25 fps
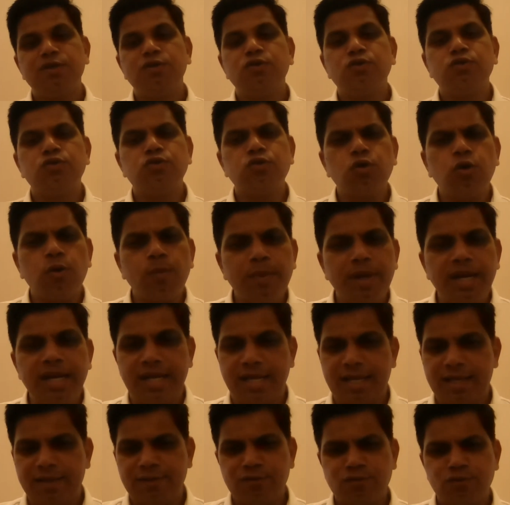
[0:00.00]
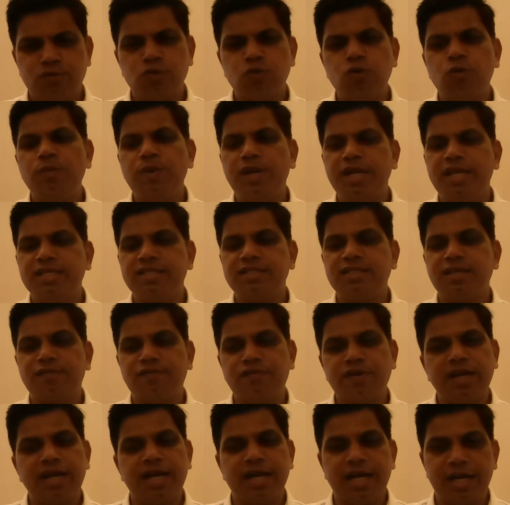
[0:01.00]
so many
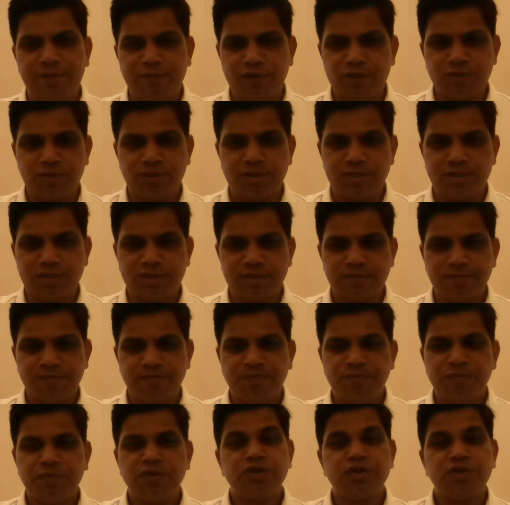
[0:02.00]
suffering individuals.